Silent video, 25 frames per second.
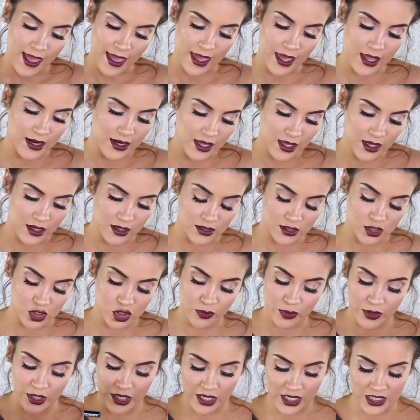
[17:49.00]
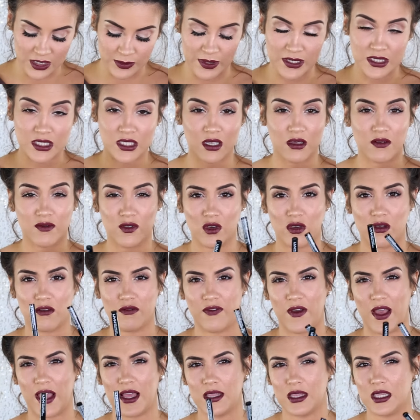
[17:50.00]
And yeah, super inexpensive. You can
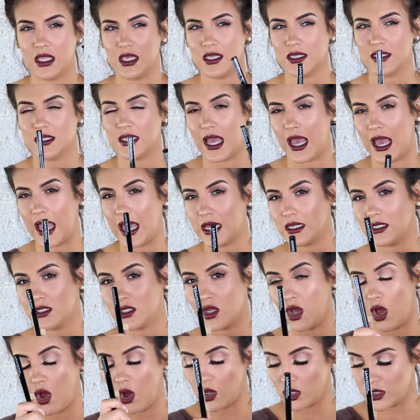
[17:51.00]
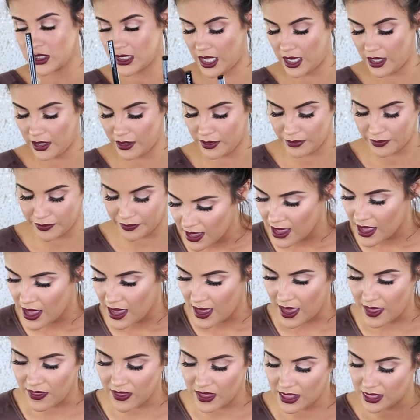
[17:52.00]
find these at Ulta.
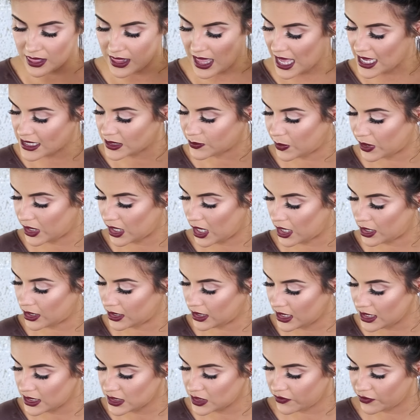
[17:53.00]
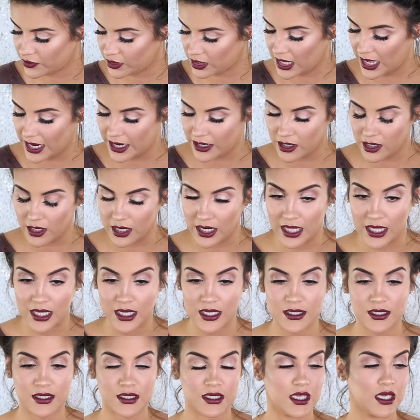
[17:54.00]
And then last but not least for liner
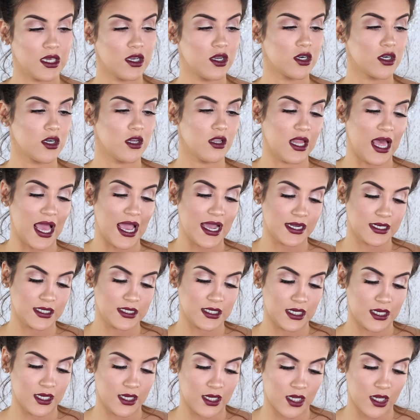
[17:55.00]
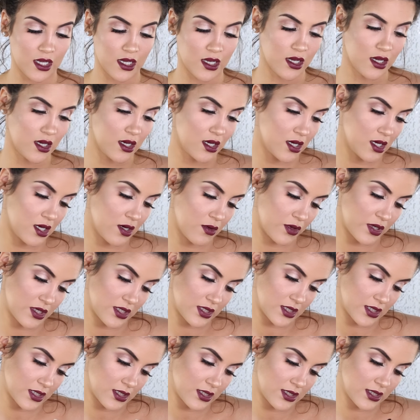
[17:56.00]
is the Lactic what
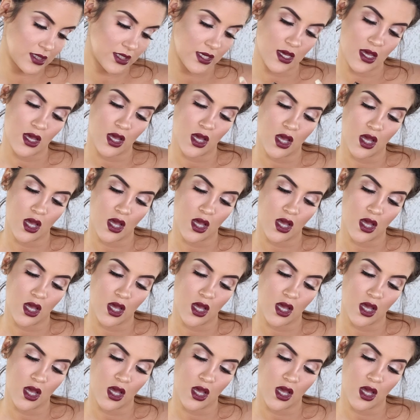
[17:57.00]
is this?